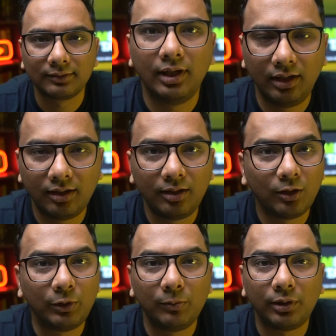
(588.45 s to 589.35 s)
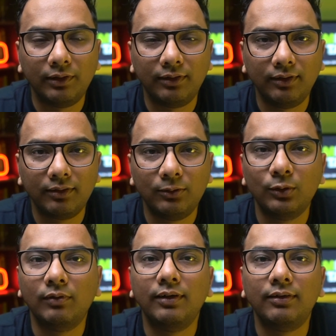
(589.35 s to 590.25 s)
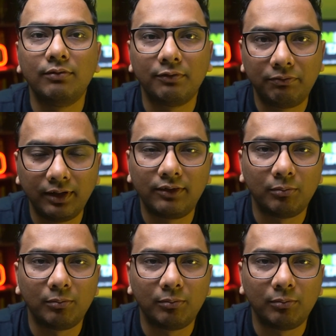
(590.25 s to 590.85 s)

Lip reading: In endowment policies, you will receive a fixed